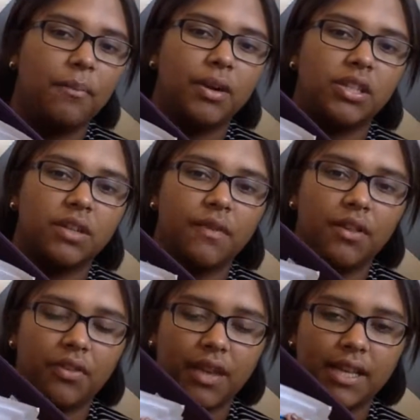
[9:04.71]
a bunch of
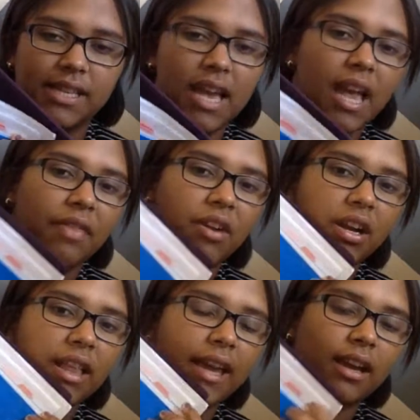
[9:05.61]
other things.
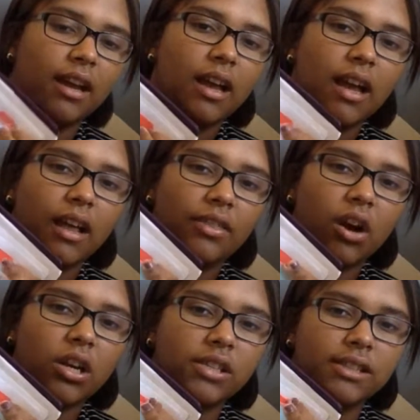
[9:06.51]
They're like the
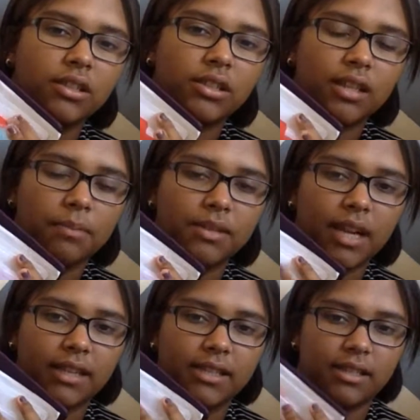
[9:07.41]
art
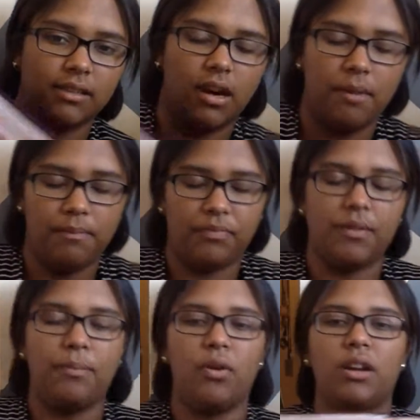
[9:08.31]
subjects.
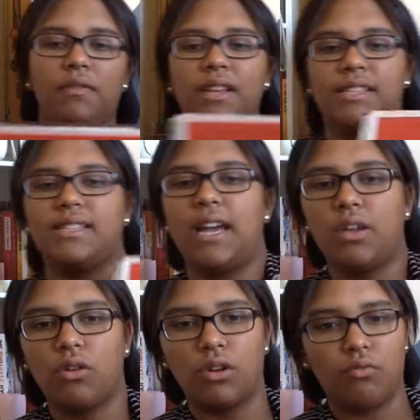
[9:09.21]
The point of this is that
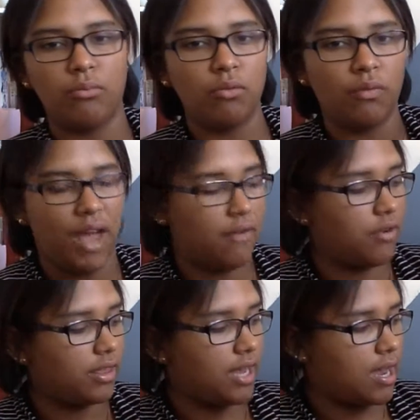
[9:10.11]
you could remove
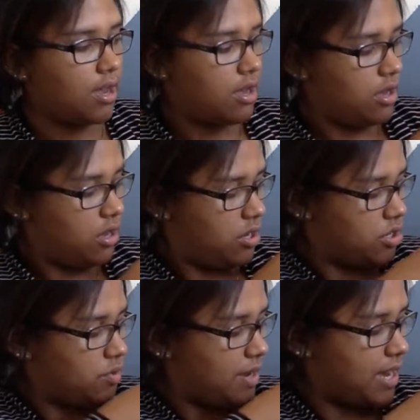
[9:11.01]
everything.
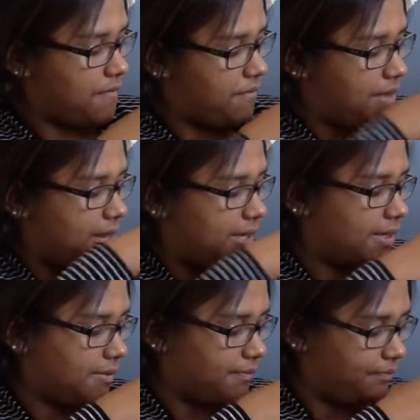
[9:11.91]
So we have
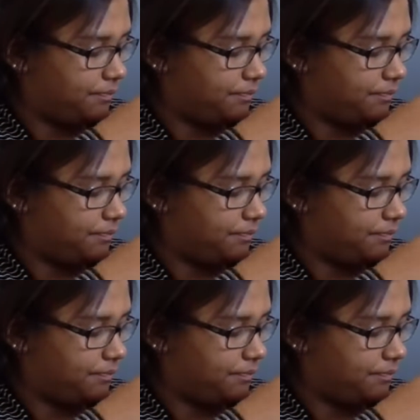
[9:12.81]
this,